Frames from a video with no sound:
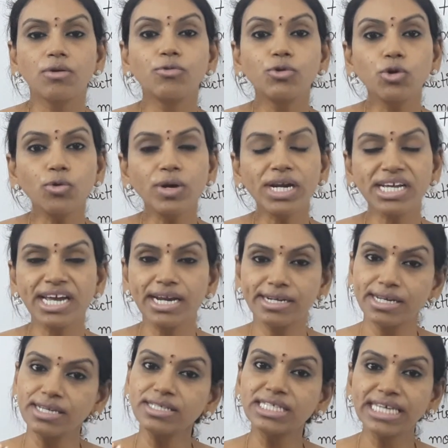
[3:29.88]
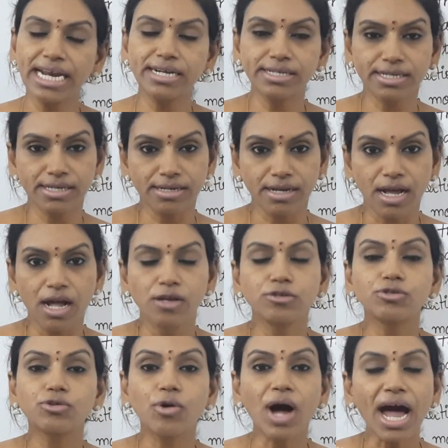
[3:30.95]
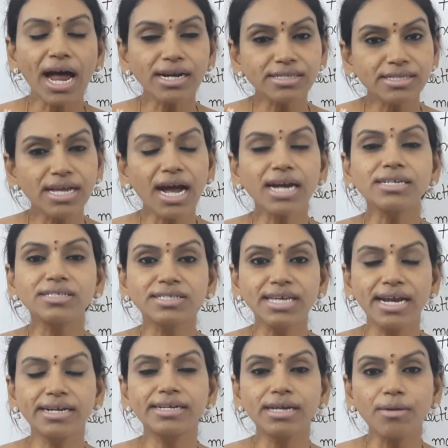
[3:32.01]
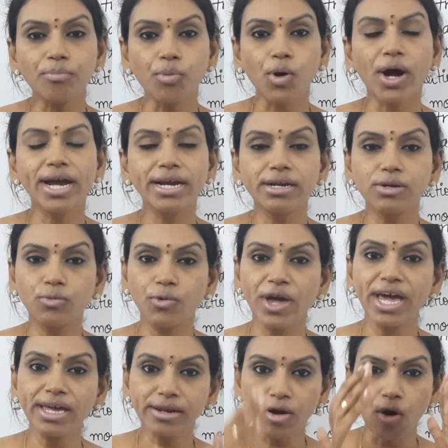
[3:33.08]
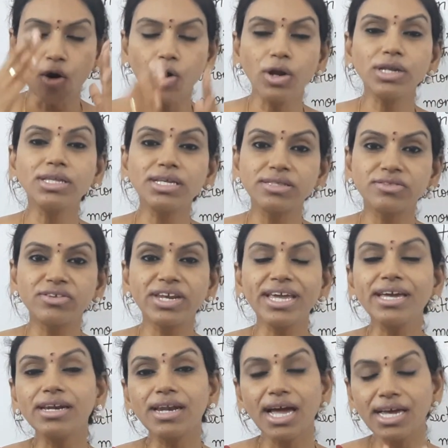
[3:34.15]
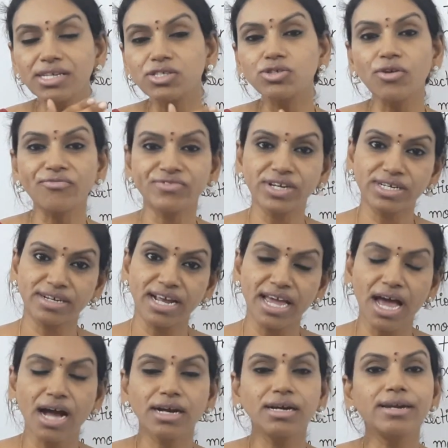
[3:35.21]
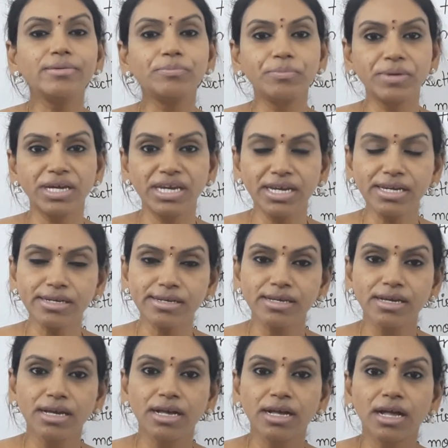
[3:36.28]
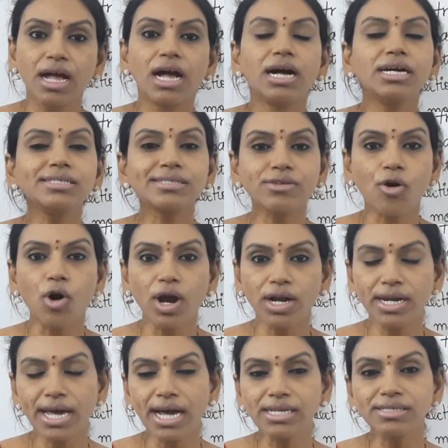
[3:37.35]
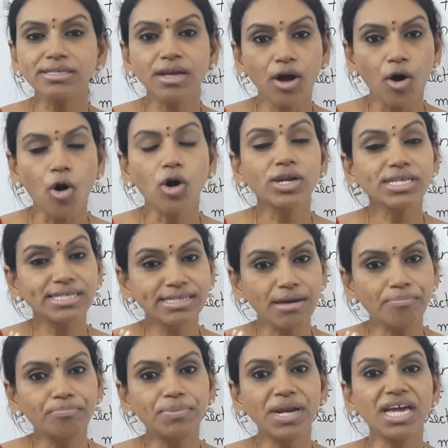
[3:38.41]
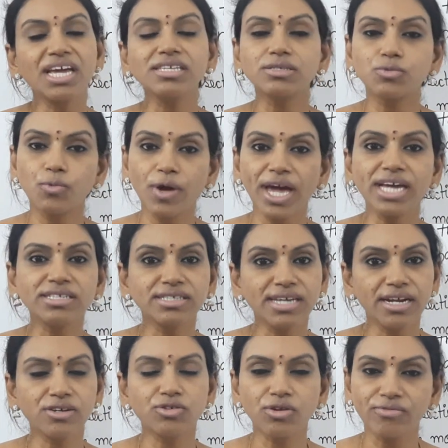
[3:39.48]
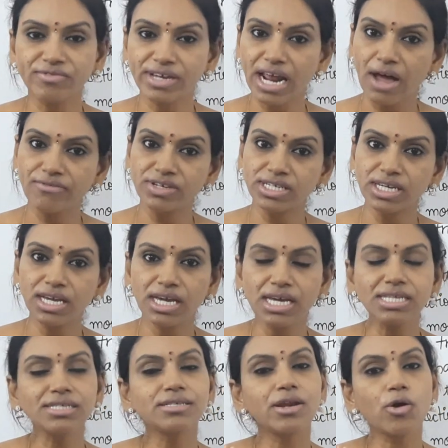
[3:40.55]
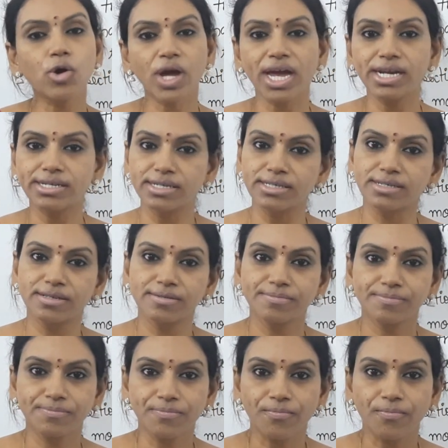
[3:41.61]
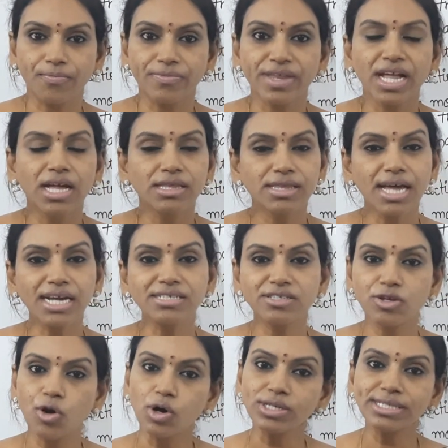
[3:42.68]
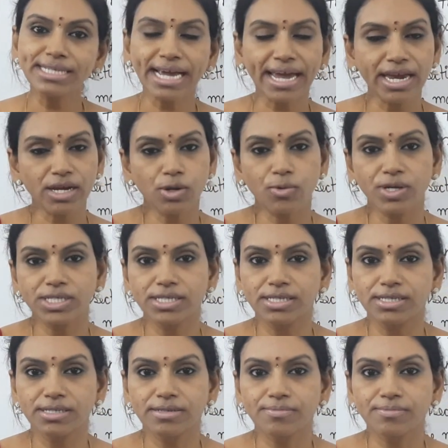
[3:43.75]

you will get a center. So at that center point where all the 3 lines of the triangle meet is called as, or is the place where center of gravity is located. That's your second question.